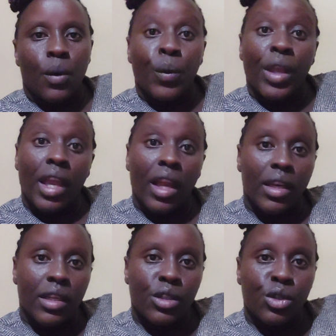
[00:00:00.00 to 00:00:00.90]
we
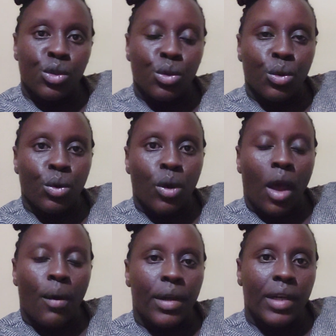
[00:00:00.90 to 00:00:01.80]
headed to
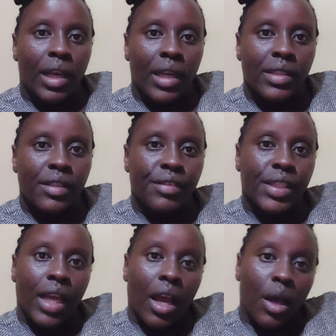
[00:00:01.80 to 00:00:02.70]
our relative's
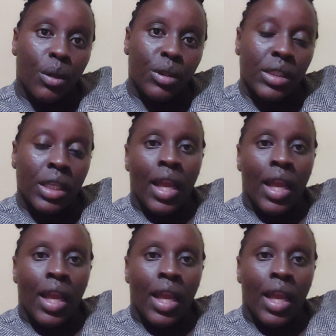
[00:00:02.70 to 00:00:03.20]
house.